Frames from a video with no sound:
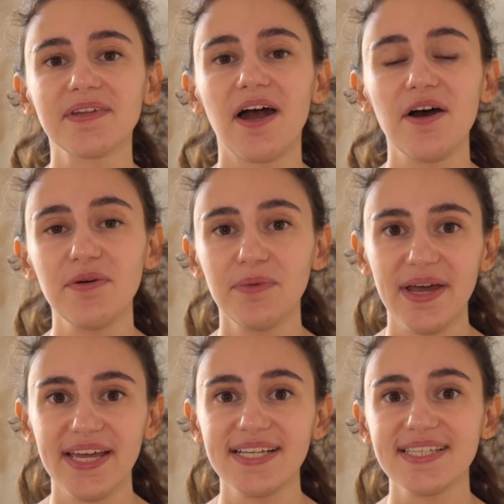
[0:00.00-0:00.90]
Other
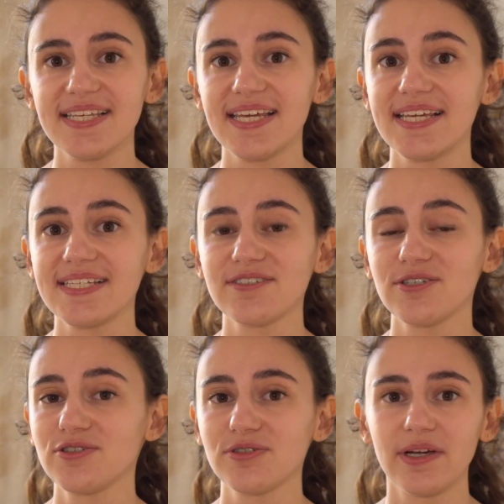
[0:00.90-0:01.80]
ways is
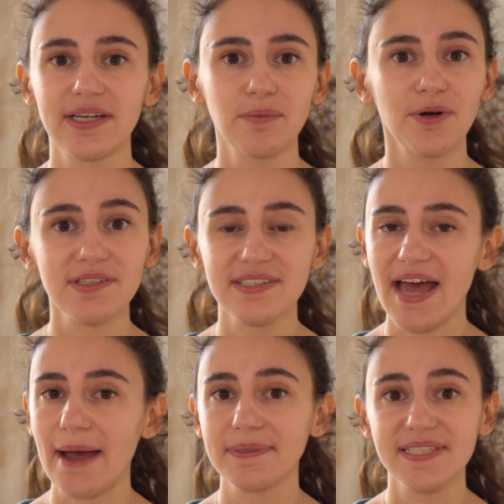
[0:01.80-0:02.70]
to join
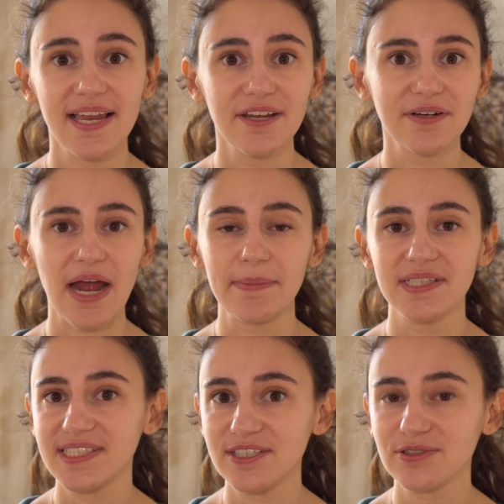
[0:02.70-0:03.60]
WhatsApp, Telegram
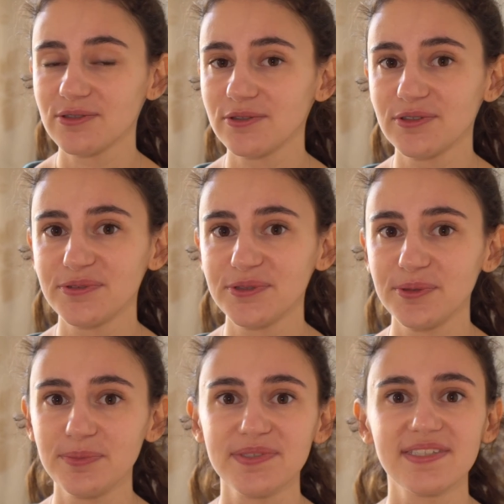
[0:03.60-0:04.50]
and Discord
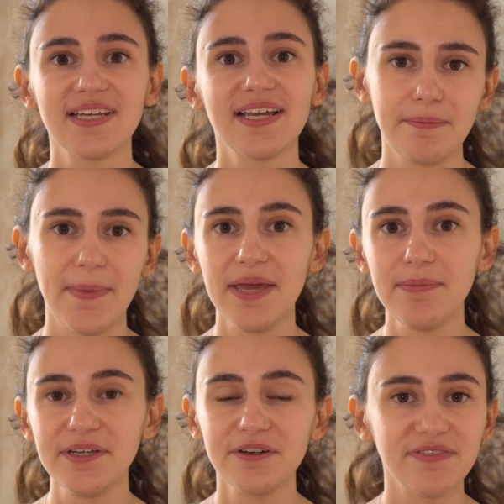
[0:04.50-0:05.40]
groups.
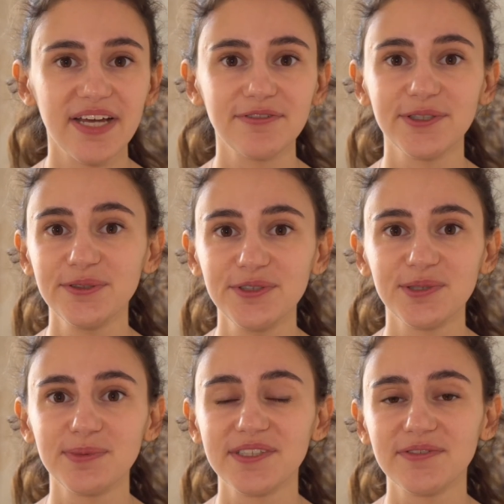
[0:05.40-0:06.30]
Maybe your favorite
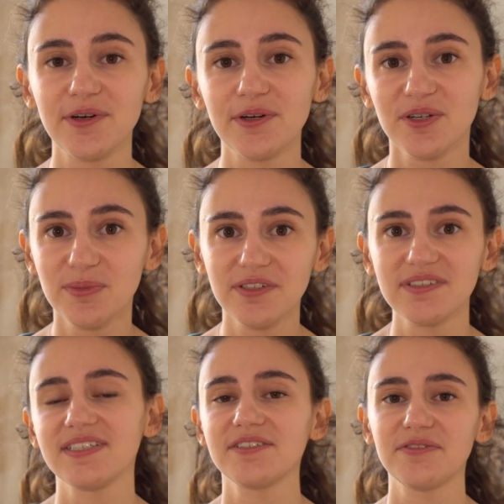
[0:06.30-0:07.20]
YouTubers have got a
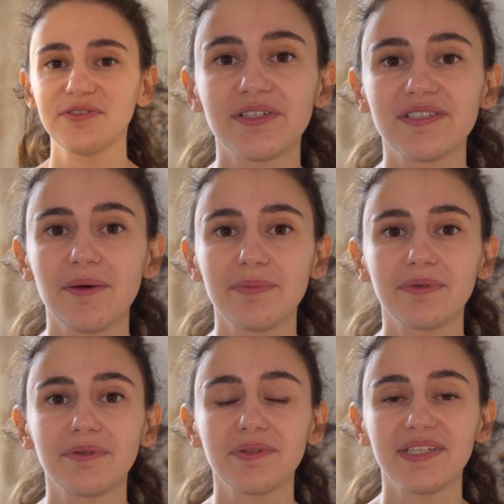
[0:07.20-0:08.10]
community. So for
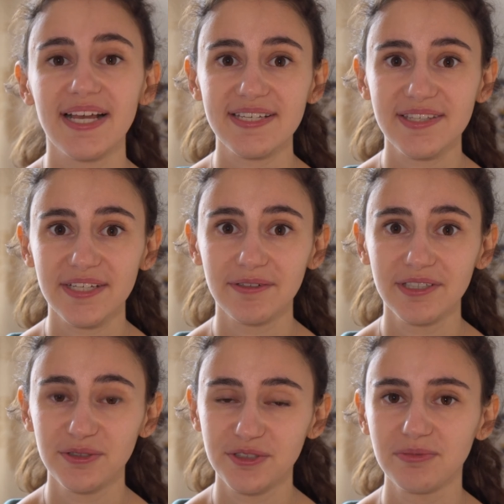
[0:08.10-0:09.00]
example, the Yes Theory
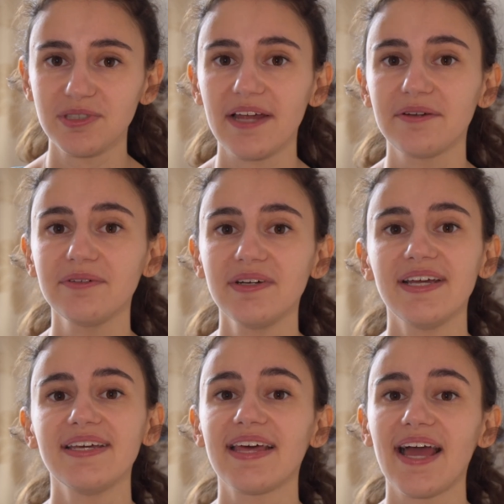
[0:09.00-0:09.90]
YouTube channel,
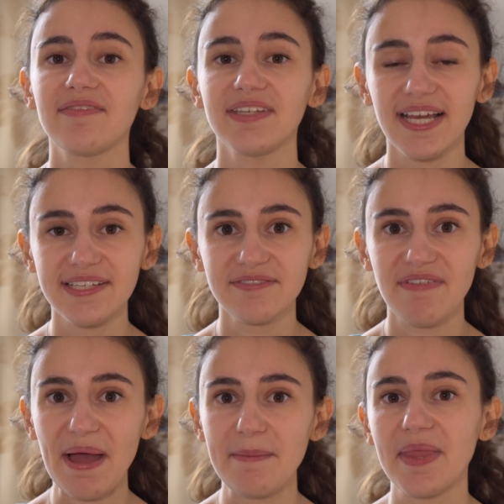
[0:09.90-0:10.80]
they have the Yes
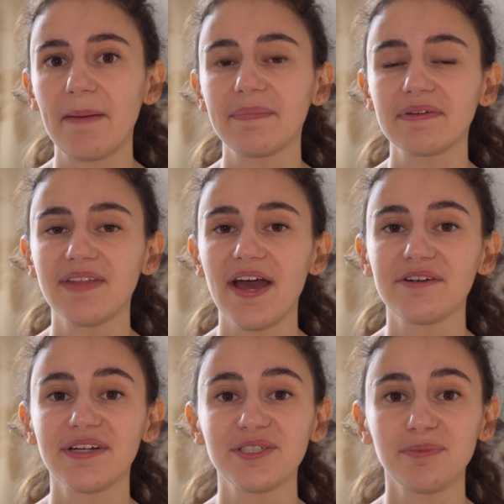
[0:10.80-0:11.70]
Fam that
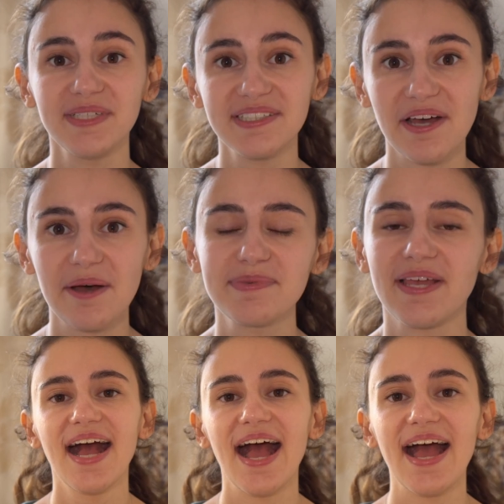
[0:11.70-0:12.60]
arrange meetups,
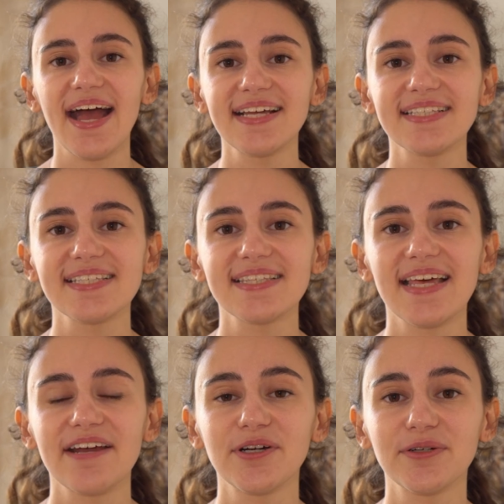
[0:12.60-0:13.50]
and
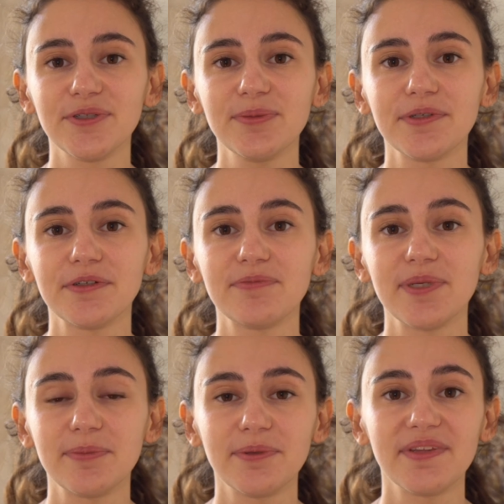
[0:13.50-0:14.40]
they're a group of
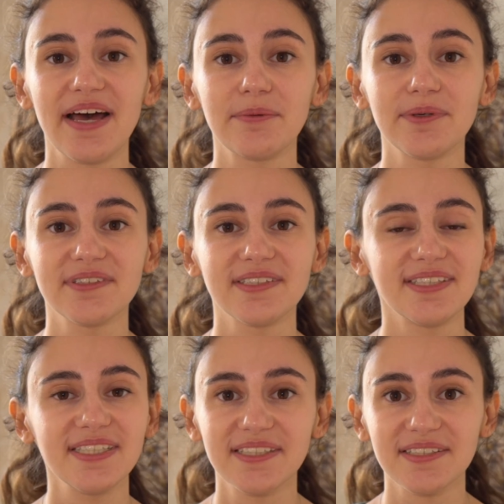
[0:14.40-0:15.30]
people that want to
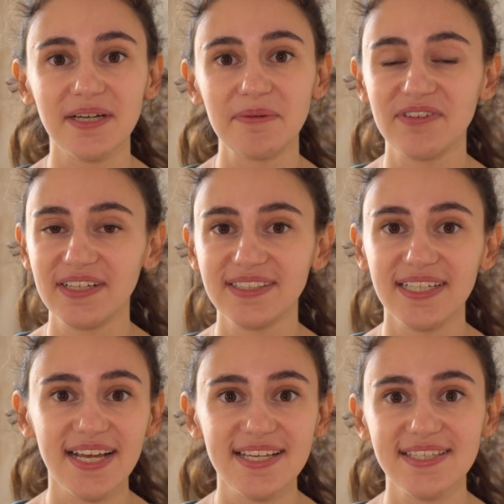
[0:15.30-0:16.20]
seek discomfort and
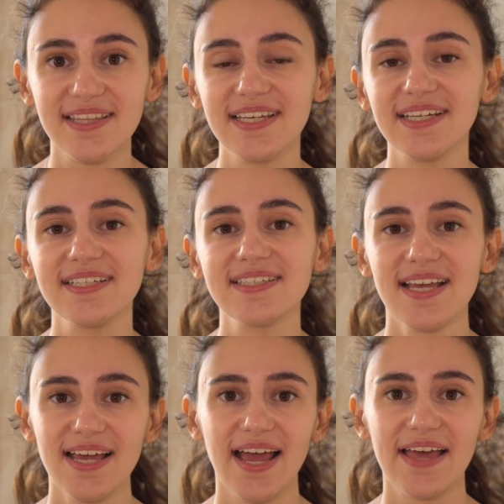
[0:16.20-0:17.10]
say yes to things.
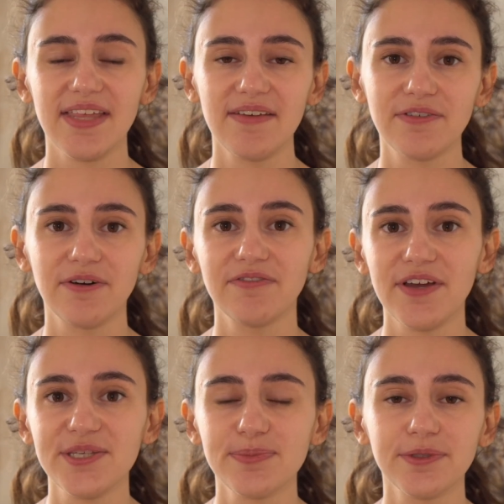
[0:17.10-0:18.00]
And they've got
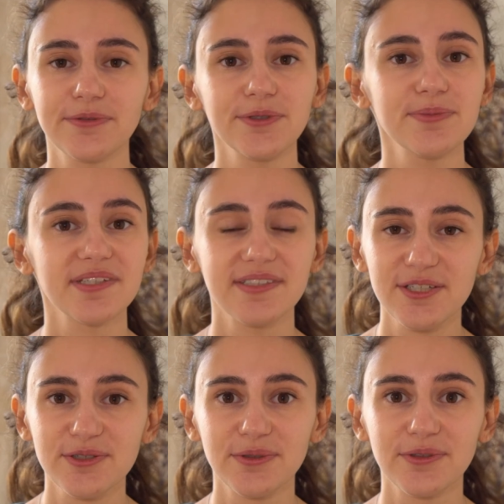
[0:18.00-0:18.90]
Facebook groups and
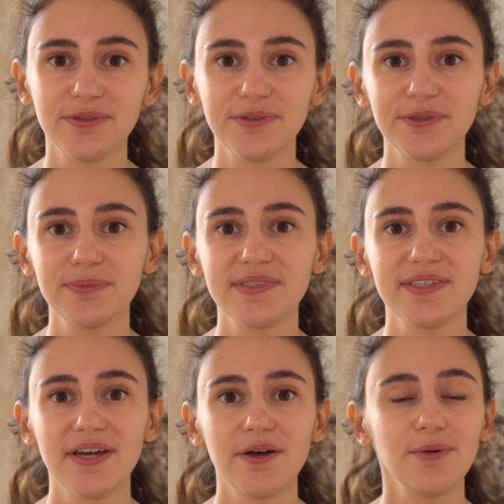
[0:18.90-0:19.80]
Discord
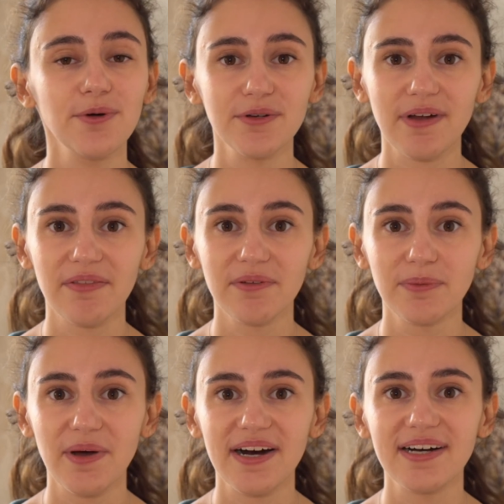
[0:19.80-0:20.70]
groups all around the
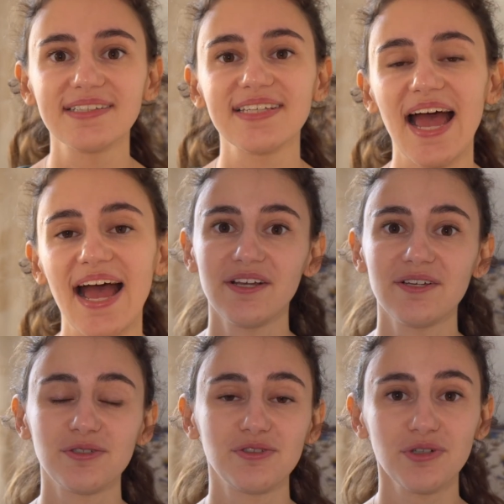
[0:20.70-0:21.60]
world.
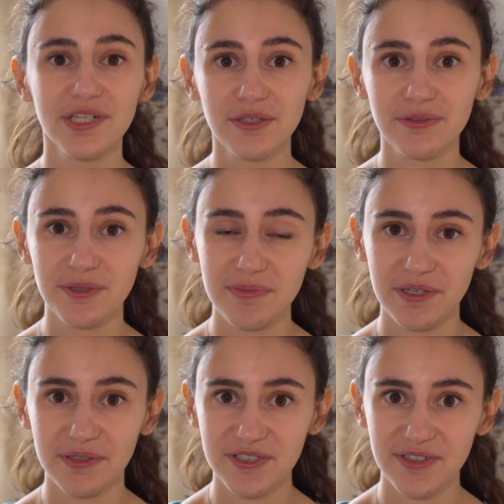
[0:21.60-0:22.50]
So join a group that
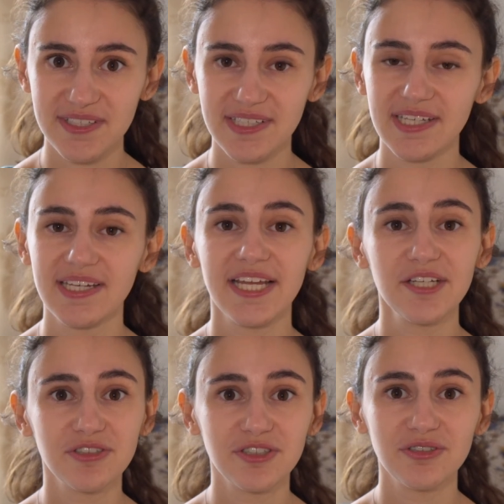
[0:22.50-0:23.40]
you're interested in,
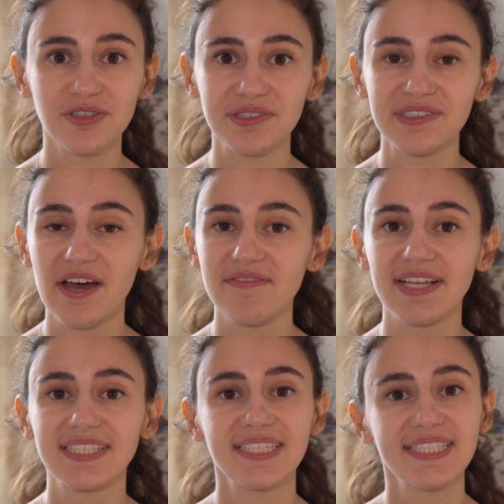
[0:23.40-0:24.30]
introduce yourself
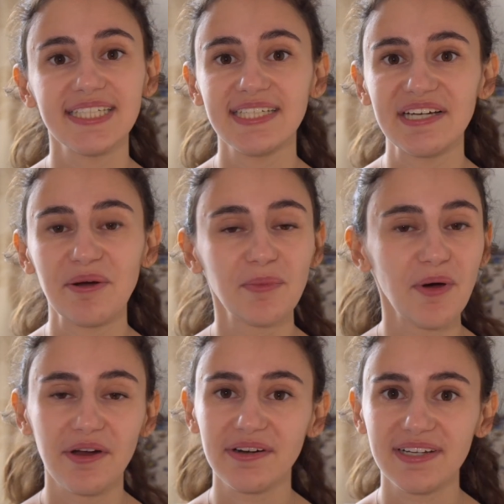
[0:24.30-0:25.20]
and see
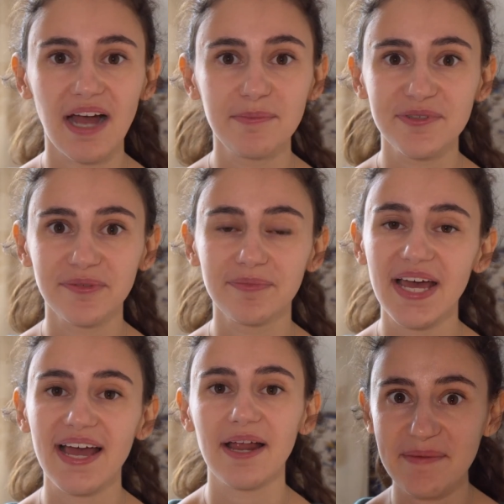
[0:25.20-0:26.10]
what comes from
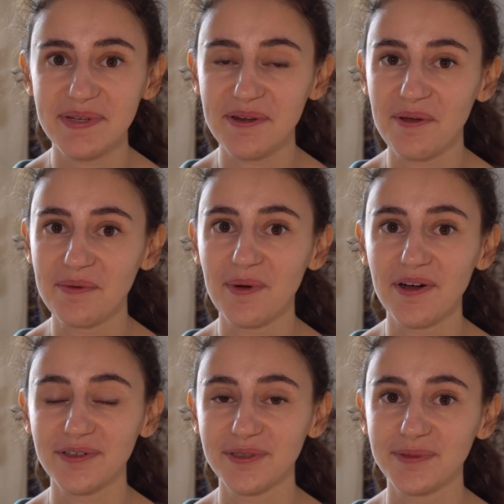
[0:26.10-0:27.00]
that. Let me know
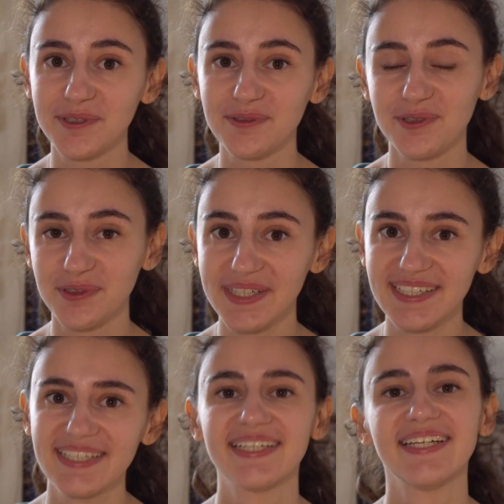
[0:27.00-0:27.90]
what groups you
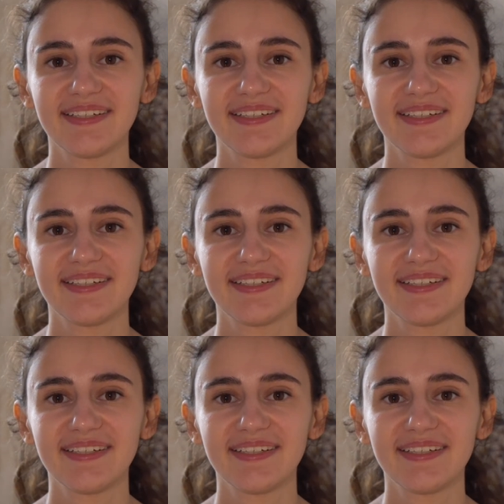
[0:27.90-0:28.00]
join.